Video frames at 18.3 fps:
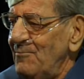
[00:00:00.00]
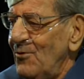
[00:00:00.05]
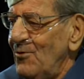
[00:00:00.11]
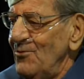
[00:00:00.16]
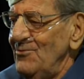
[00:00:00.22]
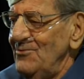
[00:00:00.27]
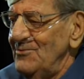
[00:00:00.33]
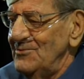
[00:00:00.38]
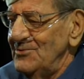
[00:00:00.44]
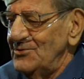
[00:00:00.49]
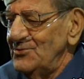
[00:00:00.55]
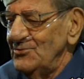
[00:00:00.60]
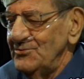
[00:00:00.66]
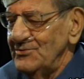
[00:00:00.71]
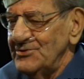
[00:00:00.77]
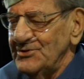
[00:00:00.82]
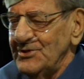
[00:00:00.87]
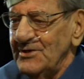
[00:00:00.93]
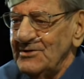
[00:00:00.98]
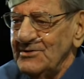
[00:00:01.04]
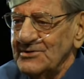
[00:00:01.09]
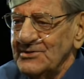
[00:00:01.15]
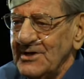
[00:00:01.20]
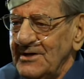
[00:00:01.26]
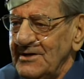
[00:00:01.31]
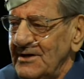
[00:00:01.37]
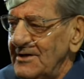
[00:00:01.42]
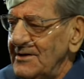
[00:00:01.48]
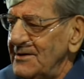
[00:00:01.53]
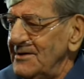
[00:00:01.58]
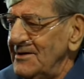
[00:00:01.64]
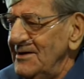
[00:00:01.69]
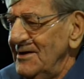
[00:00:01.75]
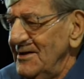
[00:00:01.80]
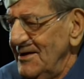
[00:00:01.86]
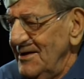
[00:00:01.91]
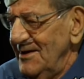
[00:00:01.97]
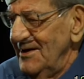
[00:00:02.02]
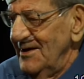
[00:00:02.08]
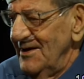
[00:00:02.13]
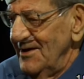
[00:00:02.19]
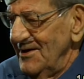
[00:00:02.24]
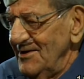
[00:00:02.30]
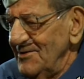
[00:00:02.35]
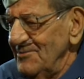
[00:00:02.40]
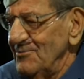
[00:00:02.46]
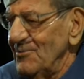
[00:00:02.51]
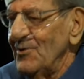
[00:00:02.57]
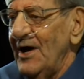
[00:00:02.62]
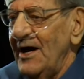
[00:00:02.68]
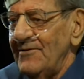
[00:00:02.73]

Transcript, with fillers: two of the sailors got on after him.